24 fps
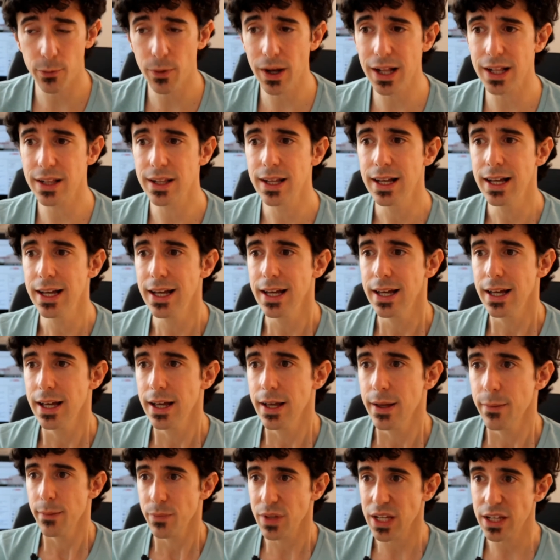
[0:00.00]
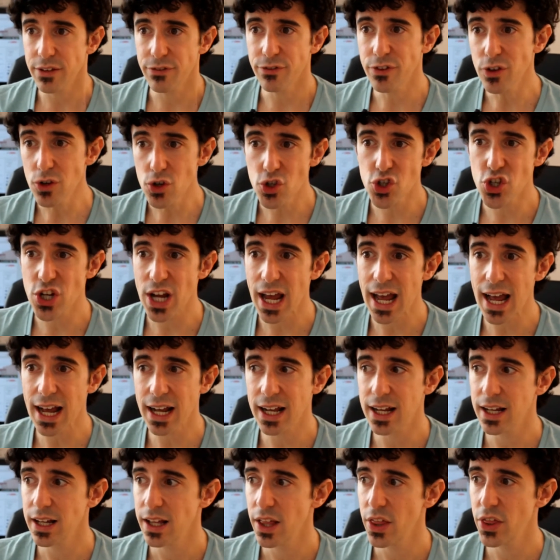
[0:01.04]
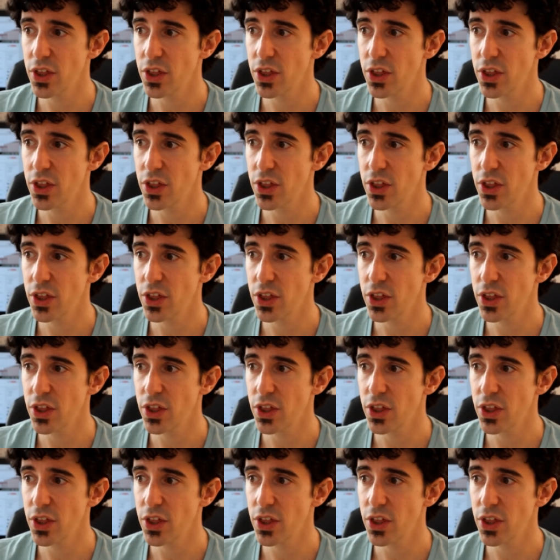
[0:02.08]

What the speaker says: Well, If you check